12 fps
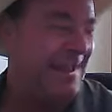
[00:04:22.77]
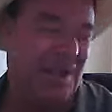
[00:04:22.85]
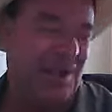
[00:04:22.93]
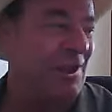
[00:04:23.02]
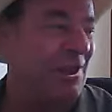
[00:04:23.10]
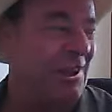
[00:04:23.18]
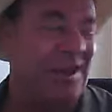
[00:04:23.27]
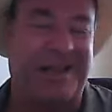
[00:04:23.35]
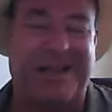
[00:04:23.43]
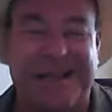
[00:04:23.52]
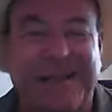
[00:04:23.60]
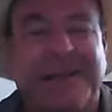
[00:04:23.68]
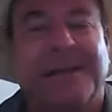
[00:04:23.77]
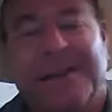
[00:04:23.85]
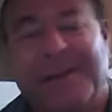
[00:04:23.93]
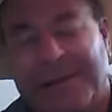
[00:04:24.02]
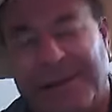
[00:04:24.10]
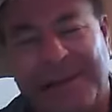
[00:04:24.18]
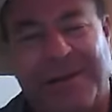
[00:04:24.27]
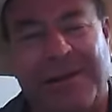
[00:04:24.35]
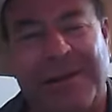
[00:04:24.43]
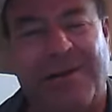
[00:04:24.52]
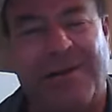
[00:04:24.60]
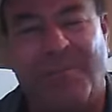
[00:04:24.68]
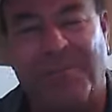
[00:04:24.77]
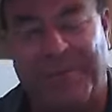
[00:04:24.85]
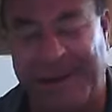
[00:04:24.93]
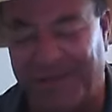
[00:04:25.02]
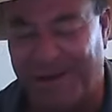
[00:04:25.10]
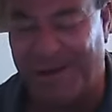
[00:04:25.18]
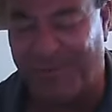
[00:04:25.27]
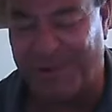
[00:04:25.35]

oh, lucky. Anyway, old me and Buck,